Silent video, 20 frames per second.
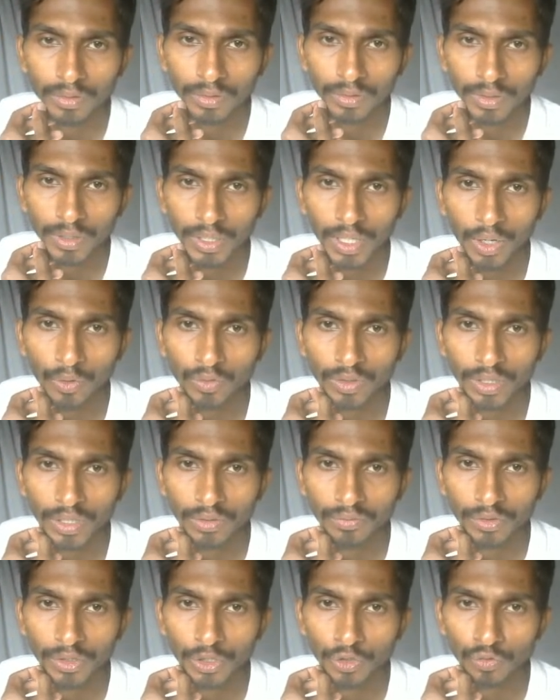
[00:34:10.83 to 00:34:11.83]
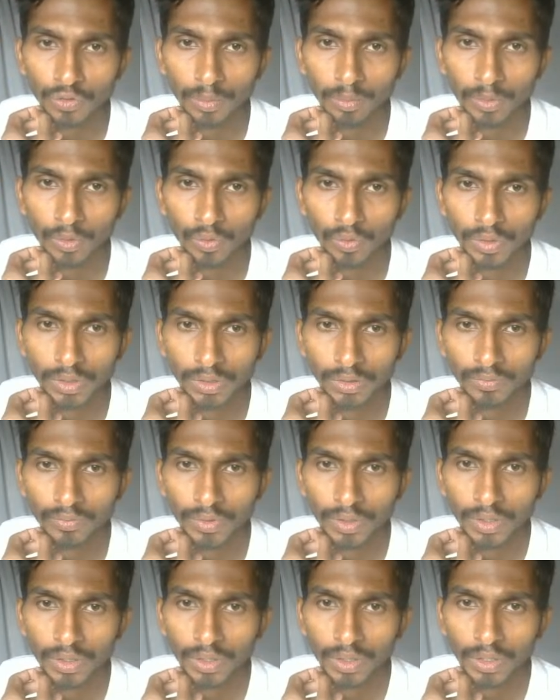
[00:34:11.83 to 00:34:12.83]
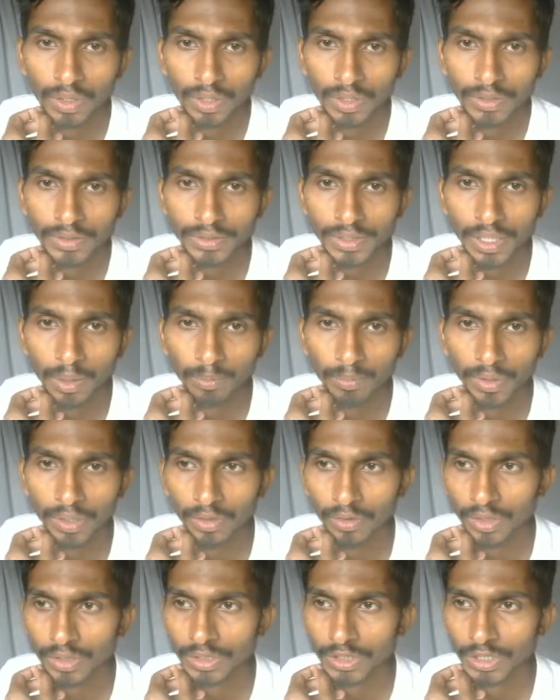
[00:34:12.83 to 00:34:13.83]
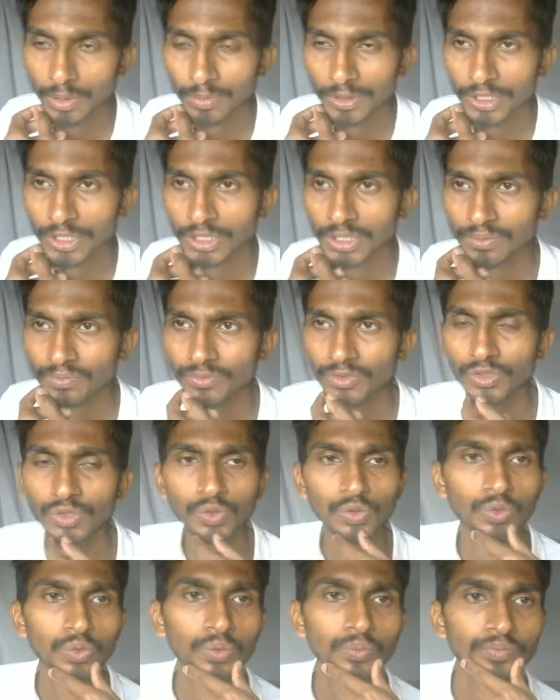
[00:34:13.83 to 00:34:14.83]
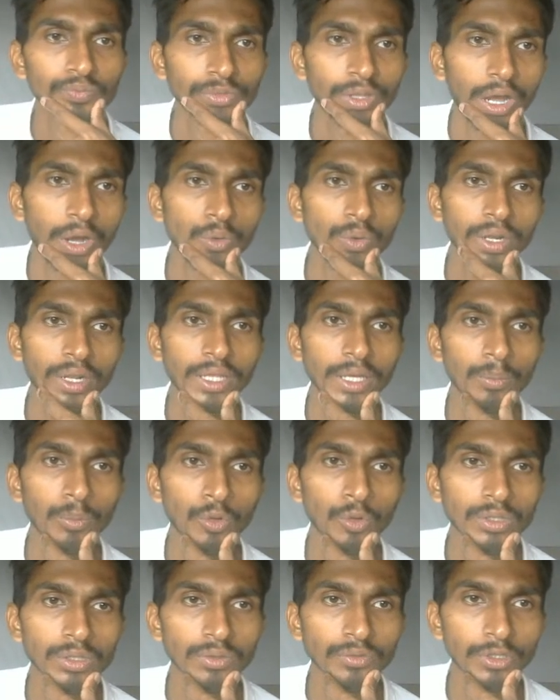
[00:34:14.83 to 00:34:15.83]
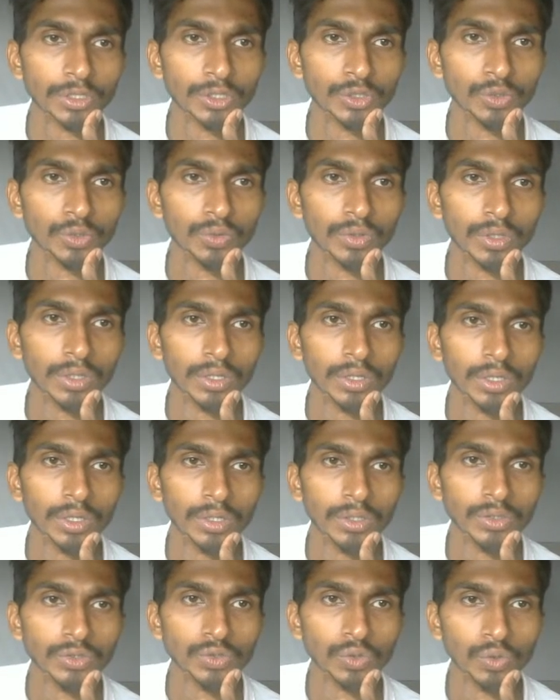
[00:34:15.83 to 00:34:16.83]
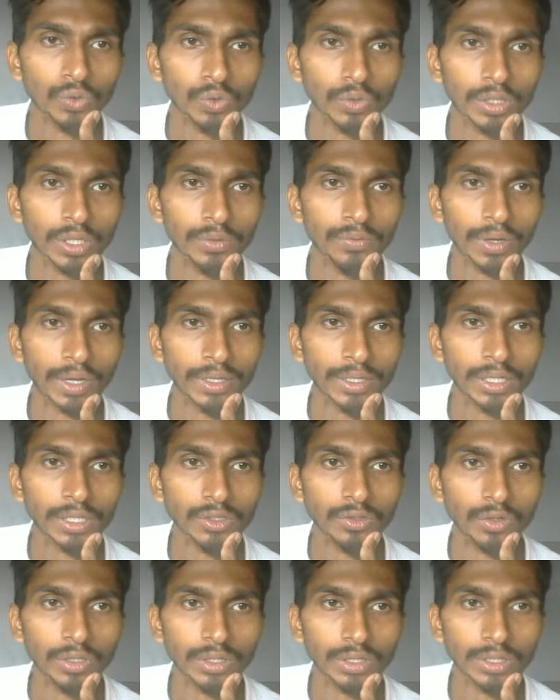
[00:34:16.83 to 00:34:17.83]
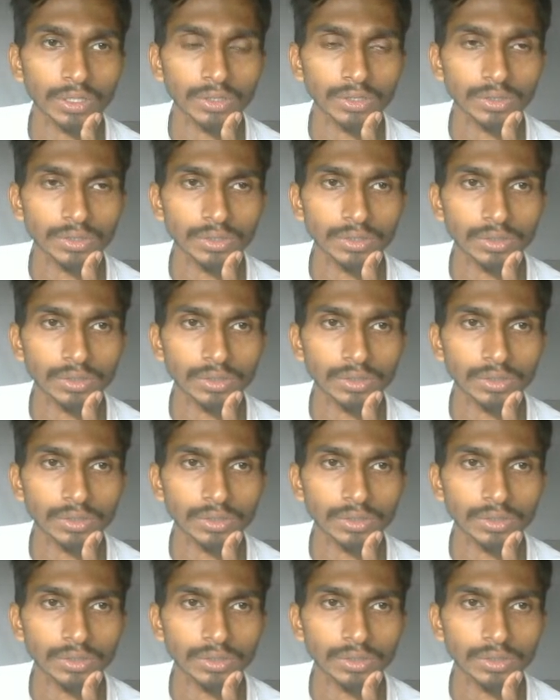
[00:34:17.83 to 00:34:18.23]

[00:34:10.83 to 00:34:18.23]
Cloudinary v2 upload sample.jpg. So how can I upload the video? So if I click on this